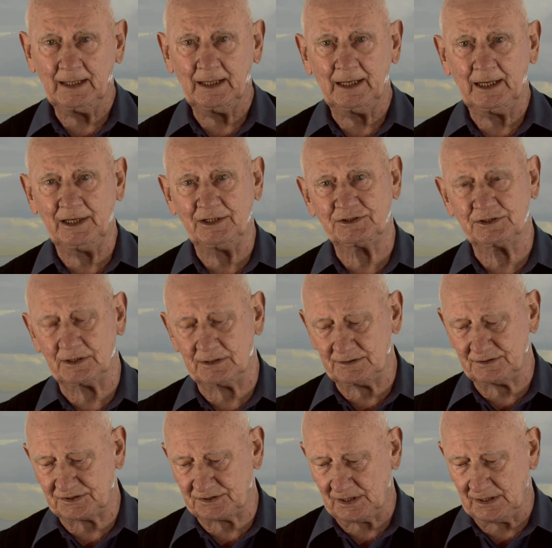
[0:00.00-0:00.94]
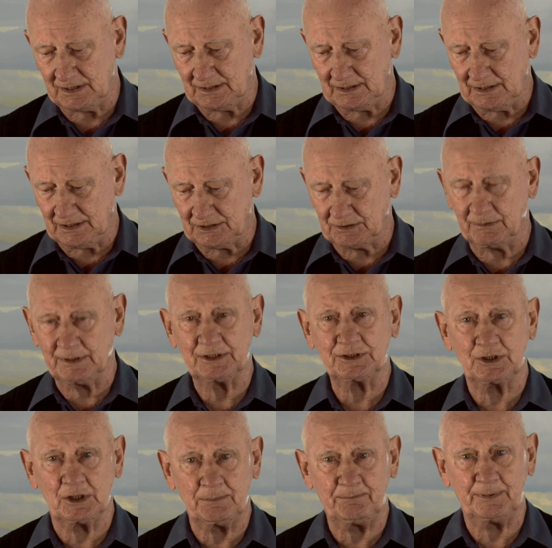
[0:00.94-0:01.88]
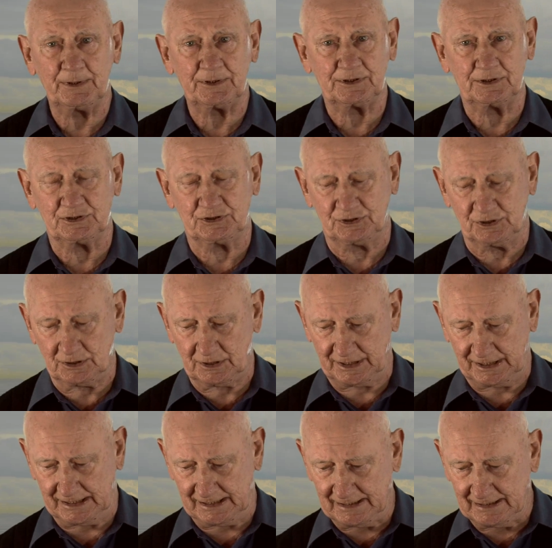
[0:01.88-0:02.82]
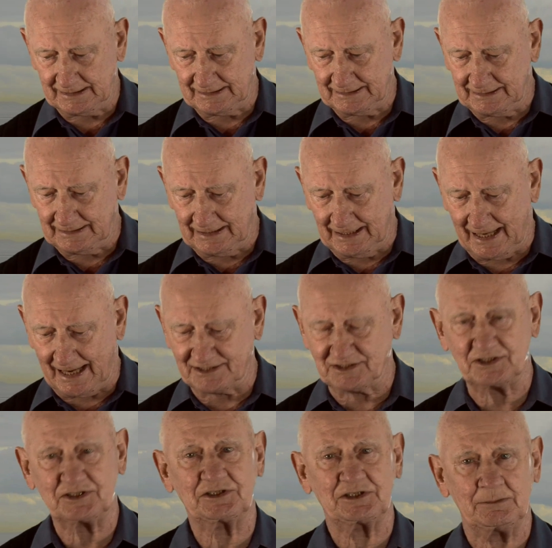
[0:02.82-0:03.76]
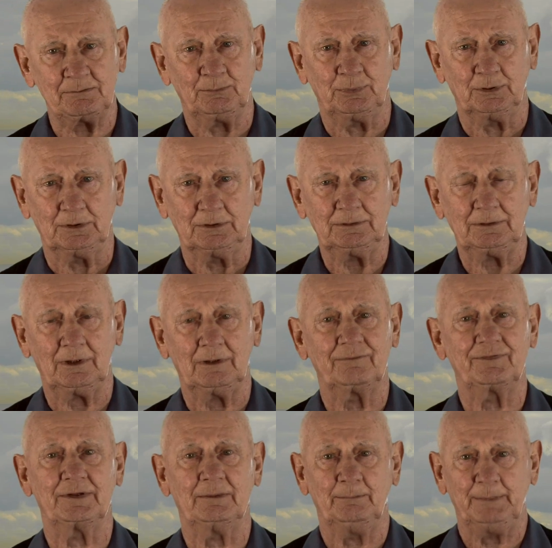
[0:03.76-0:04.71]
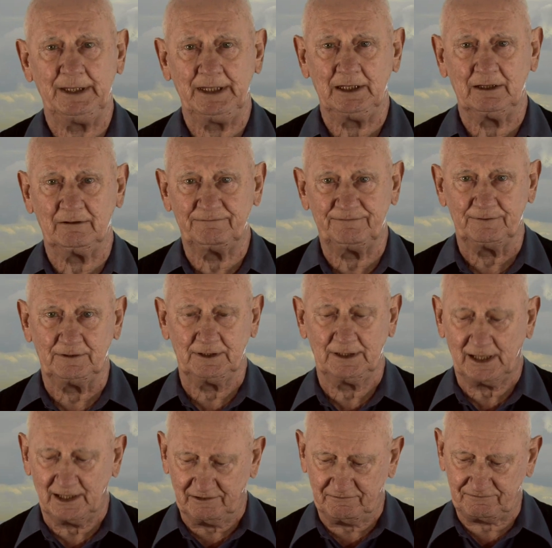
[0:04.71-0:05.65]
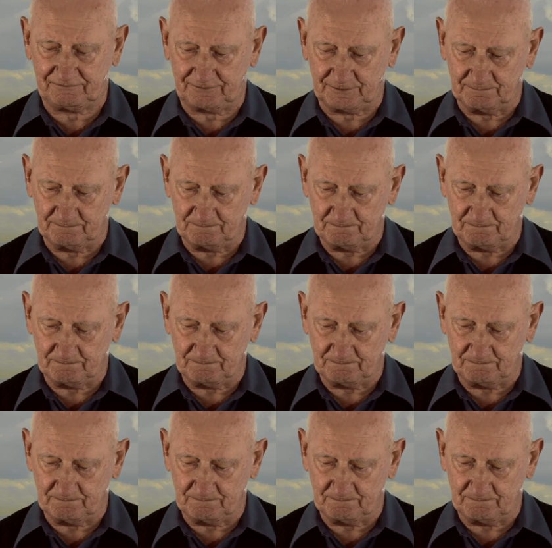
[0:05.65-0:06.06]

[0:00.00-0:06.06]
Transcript: he chose to interpret the journey as a symbol of the meaningful life.